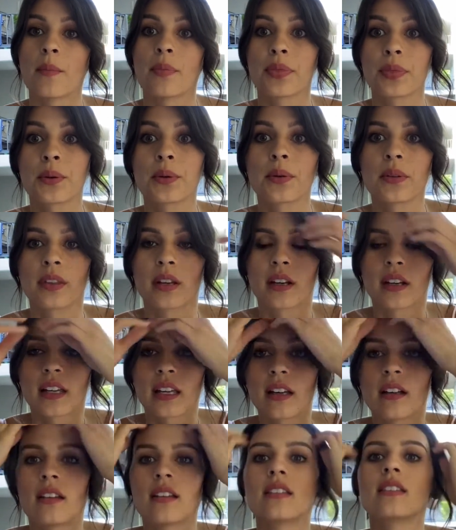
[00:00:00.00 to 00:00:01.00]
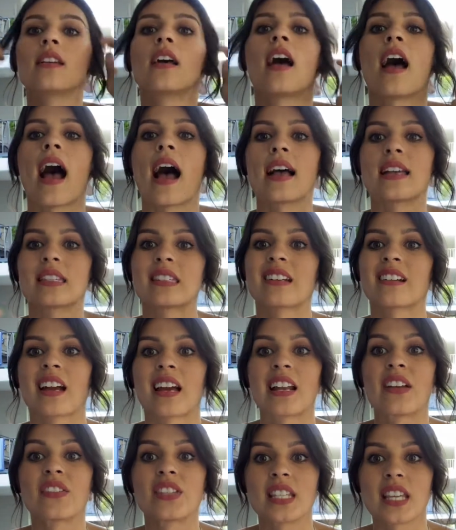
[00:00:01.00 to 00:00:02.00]
through their gills as they're
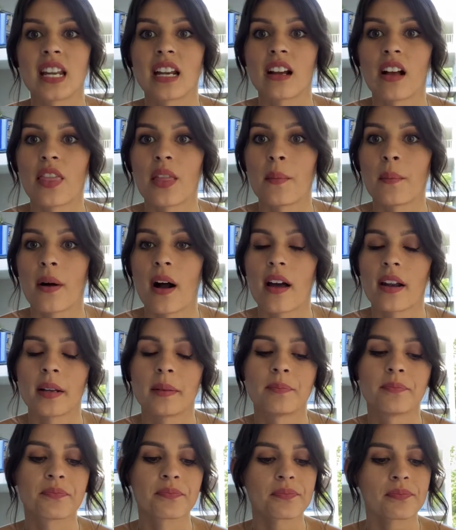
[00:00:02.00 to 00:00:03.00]
kind of sitting on the bottom.